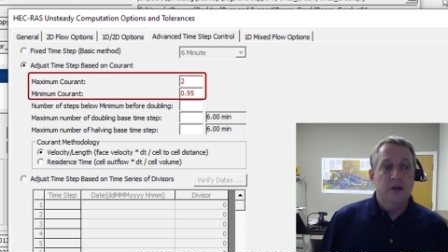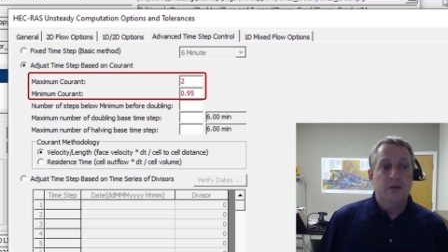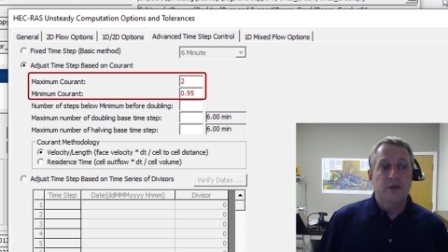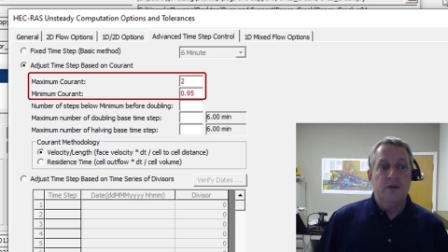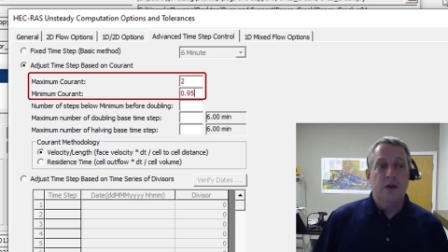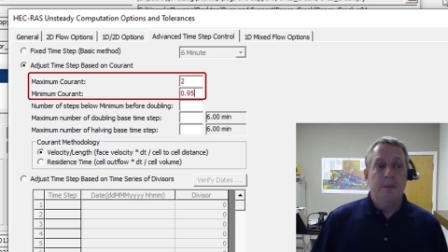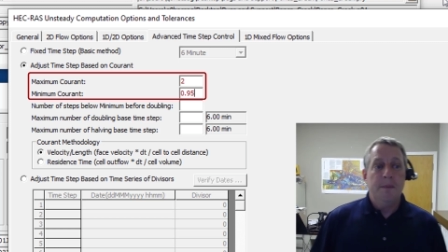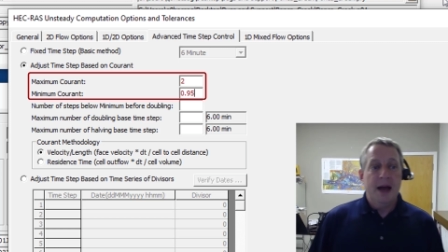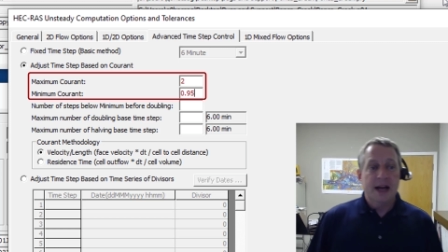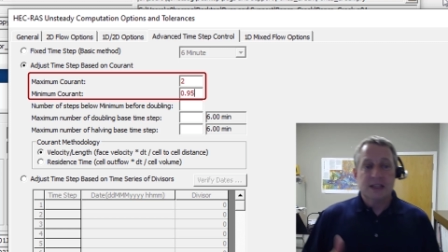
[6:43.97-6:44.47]

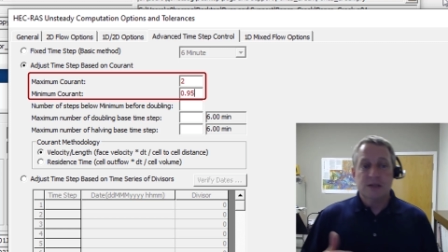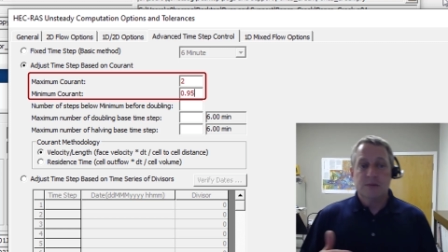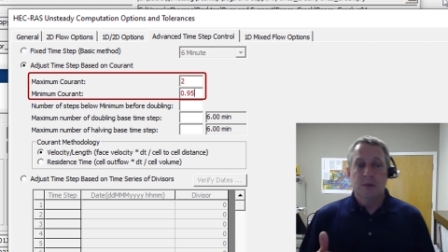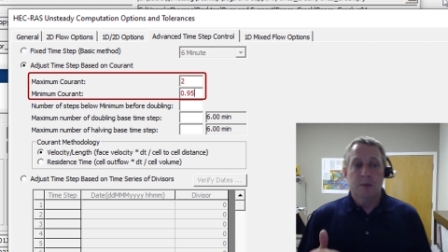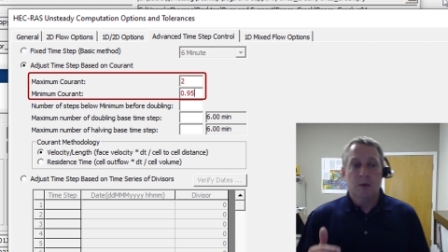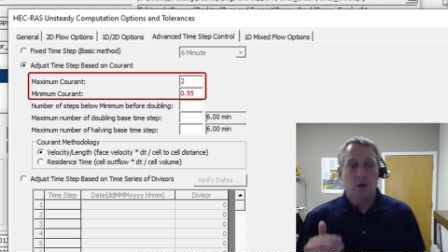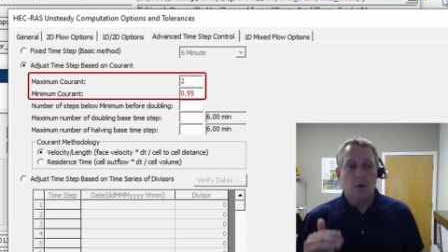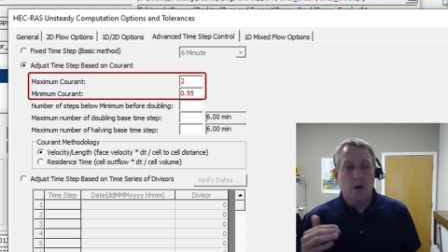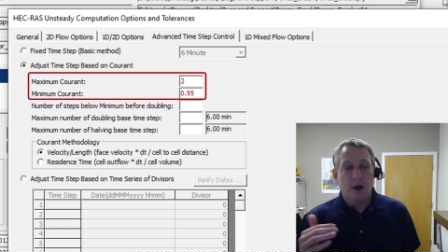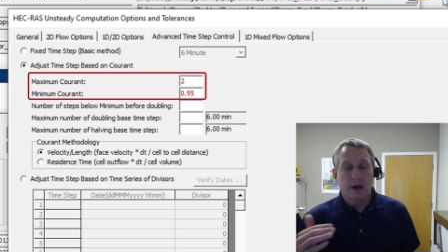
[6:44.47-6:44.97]
For a maximum
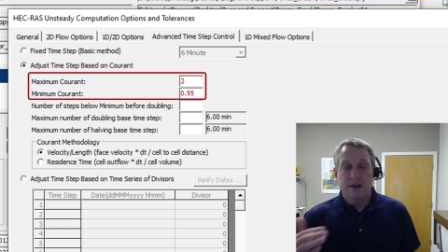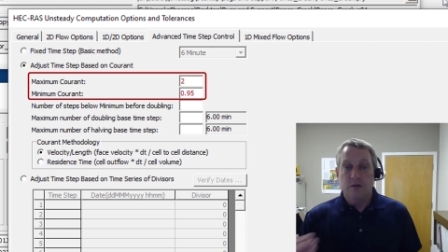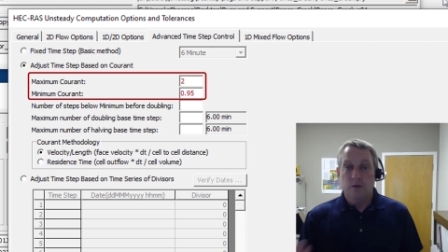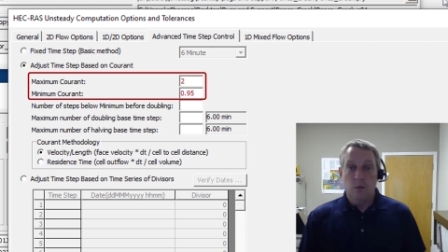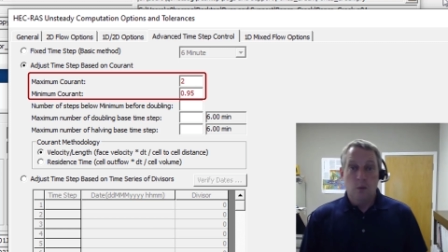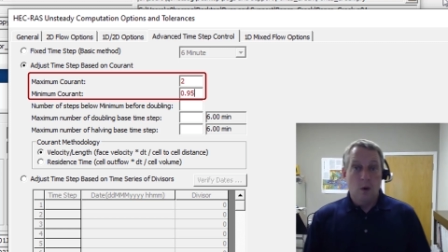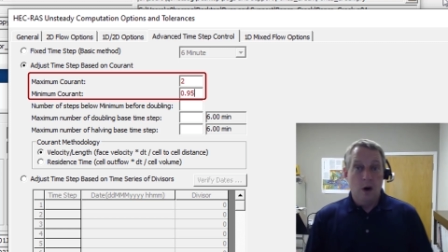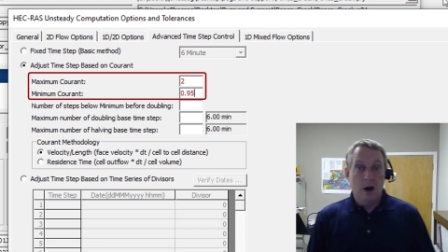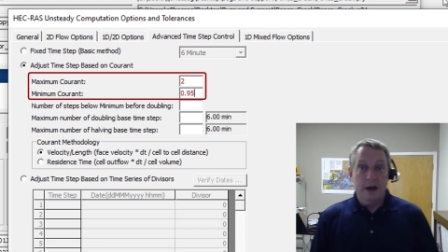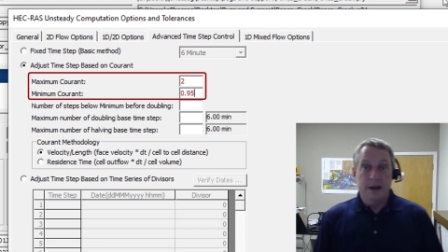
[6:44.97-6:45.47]
courant of
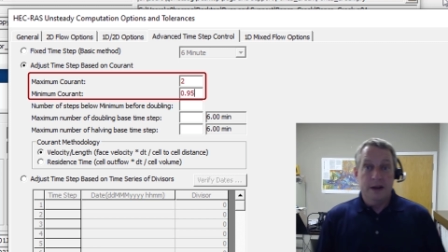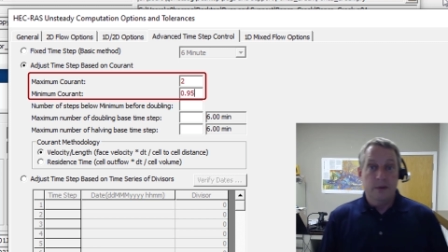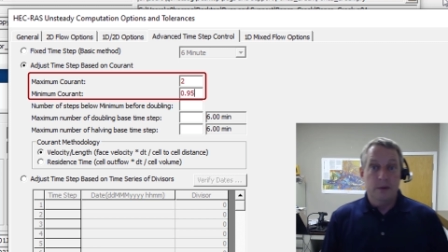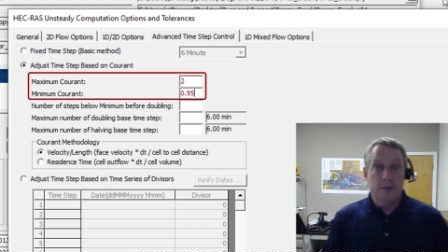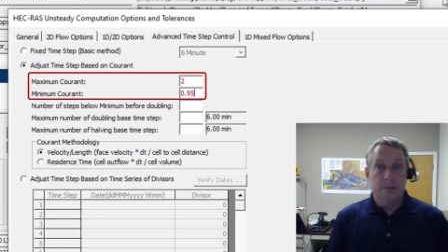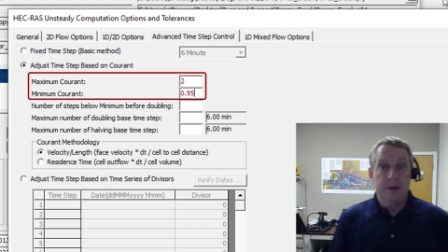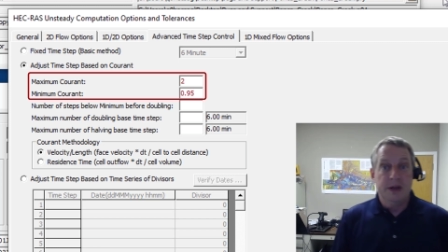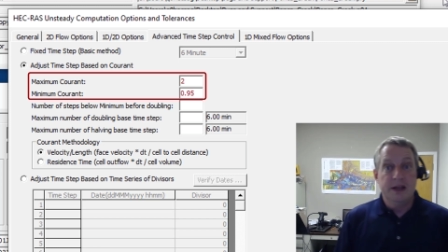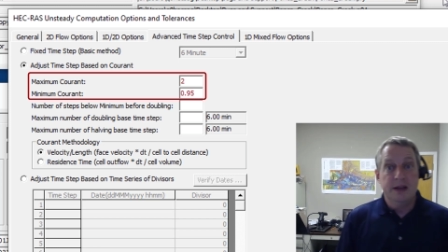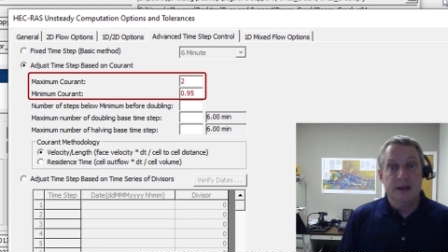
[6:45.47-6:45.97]
1, it
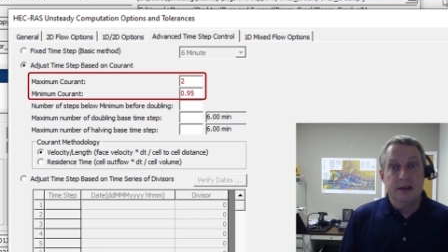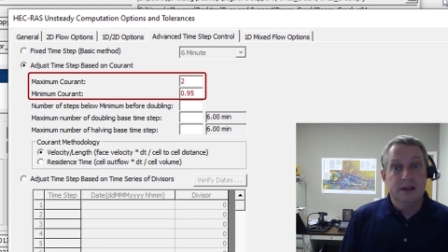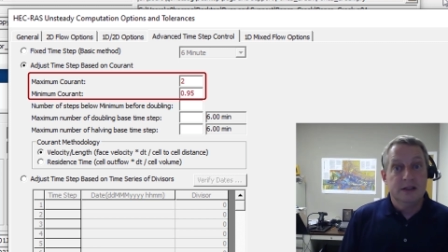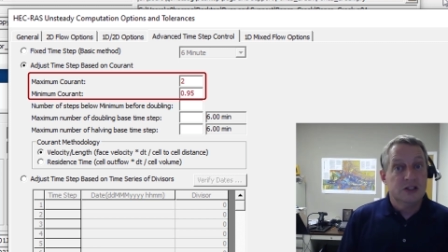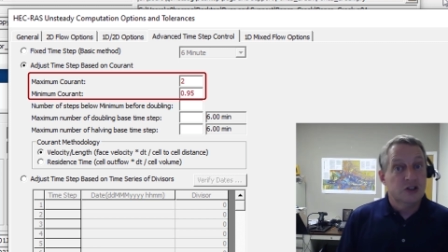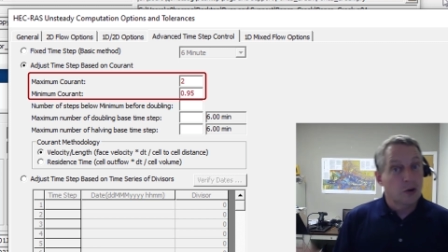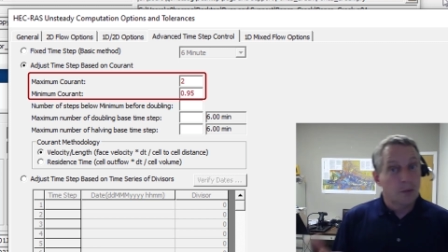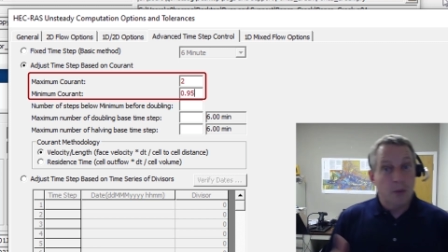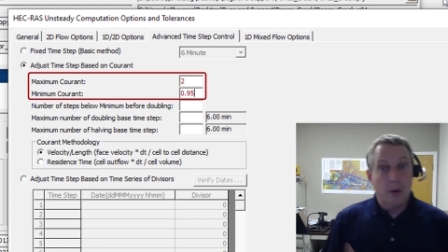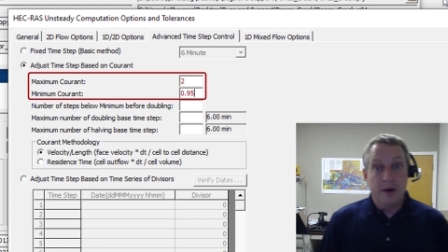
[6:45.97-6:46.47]
would be
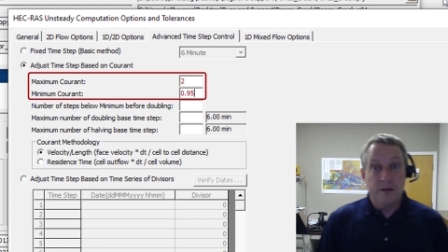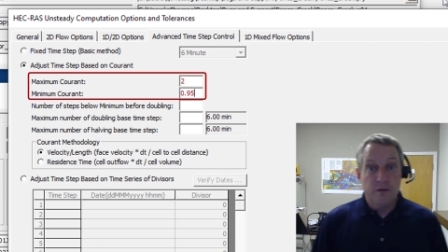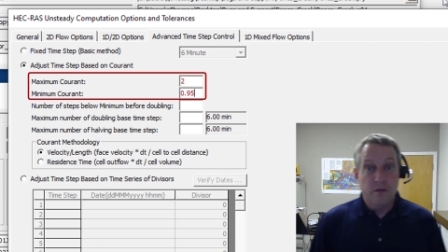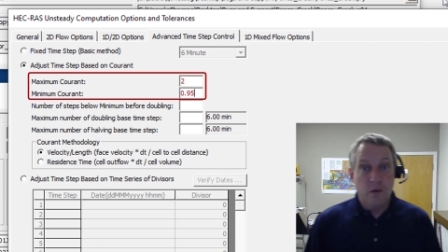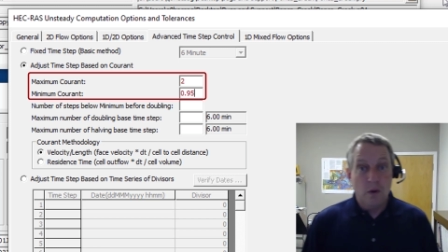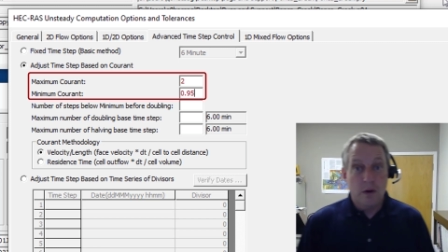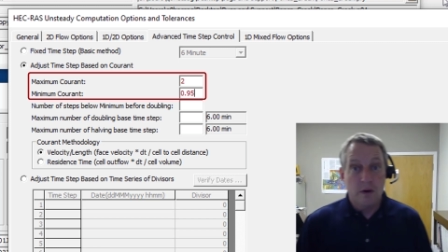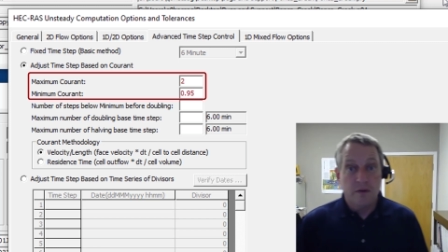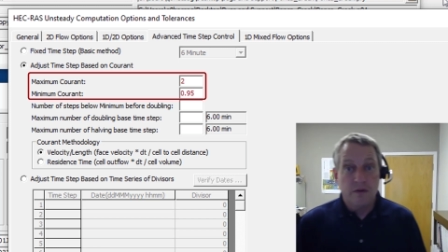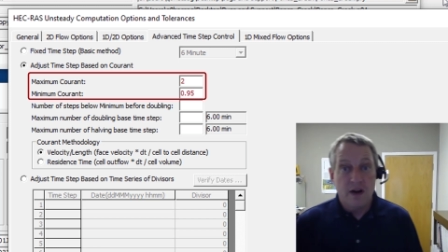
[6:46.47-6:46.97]

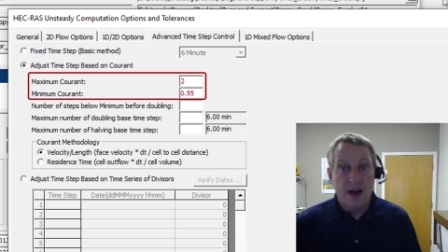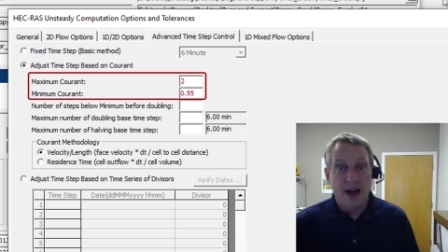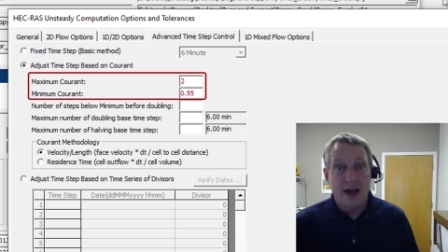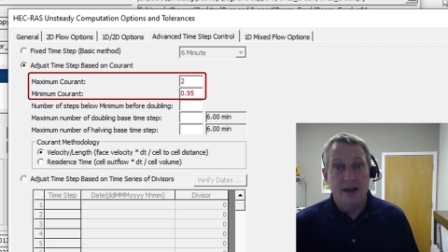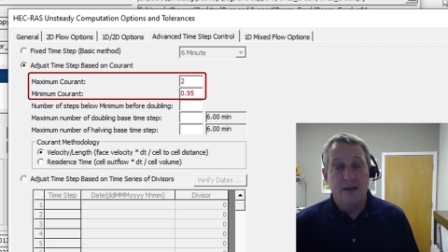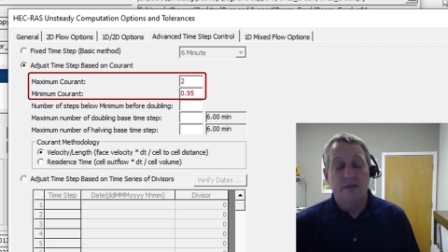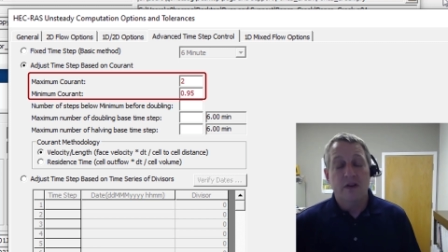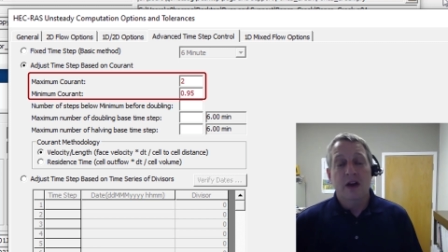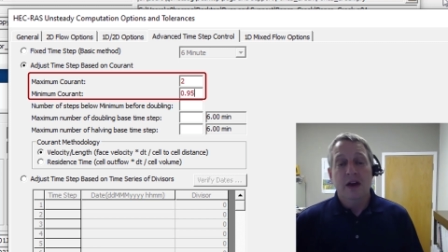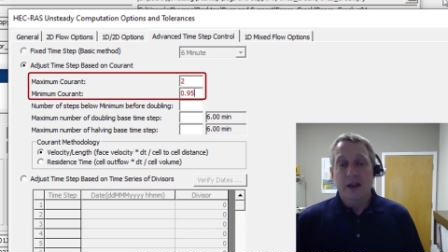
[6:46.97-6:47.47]

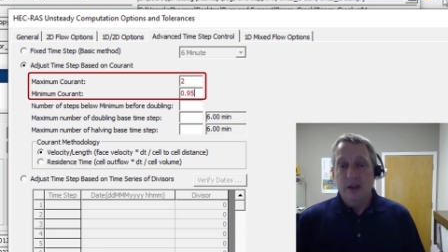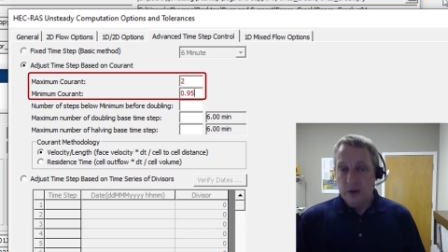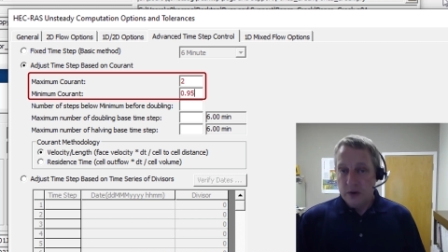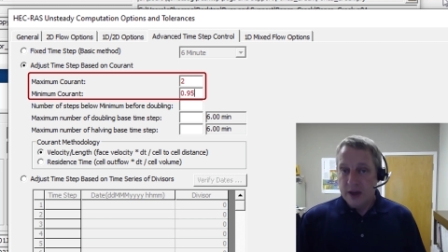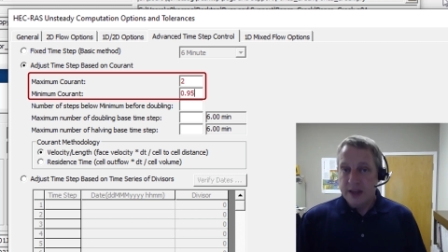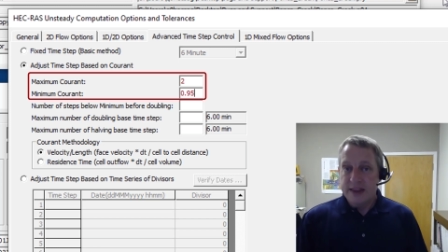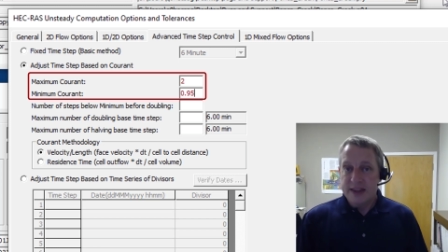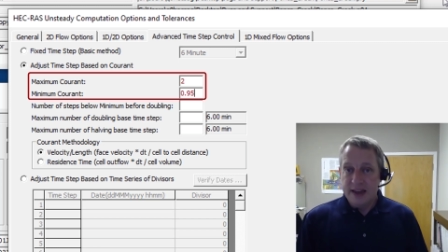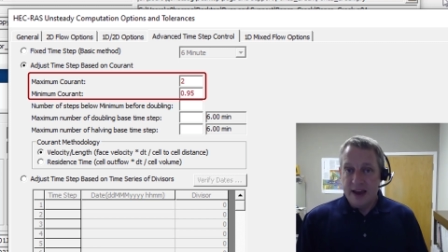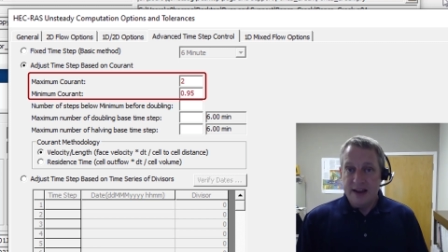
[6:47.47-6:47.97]
0.45. You
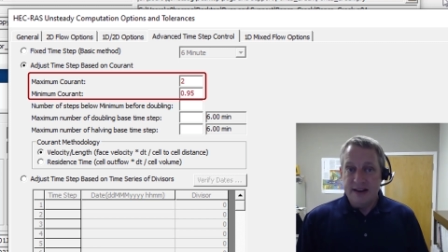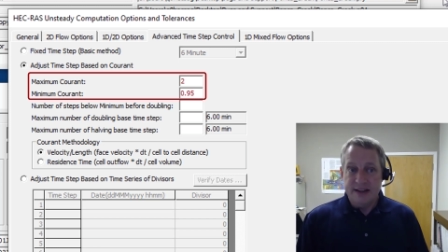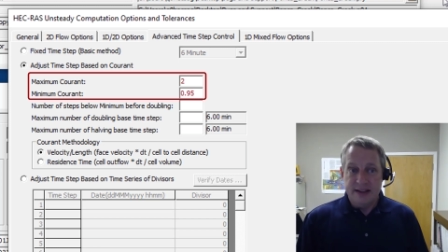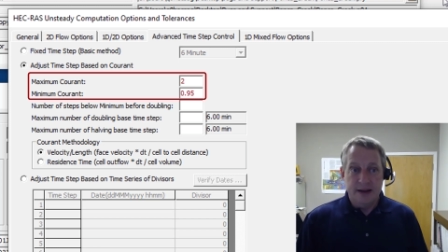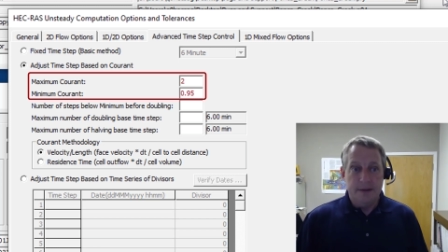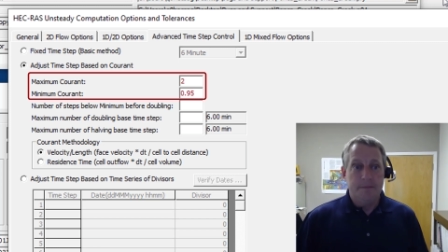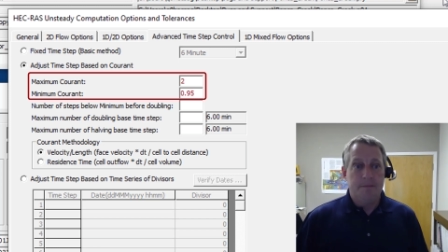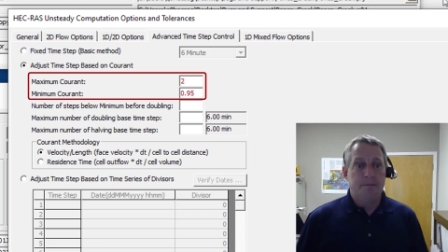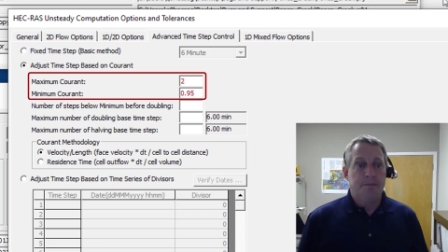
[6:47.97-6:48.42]
get the idea.